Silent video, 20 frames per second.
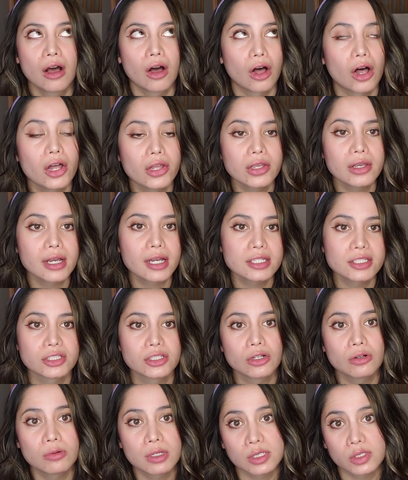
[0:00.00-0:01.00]
all you guys
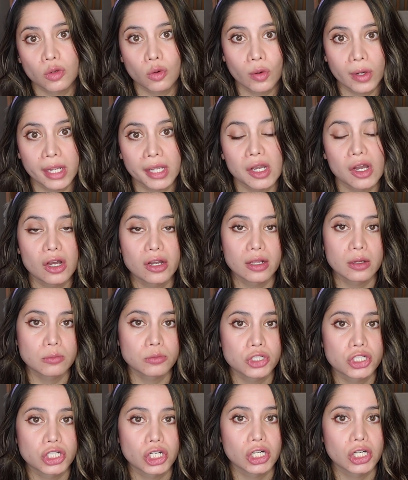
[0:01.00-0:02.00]
know what's going on, I'm
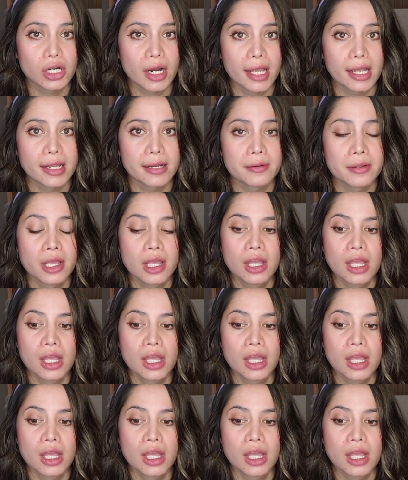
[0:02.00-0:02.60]
sure, and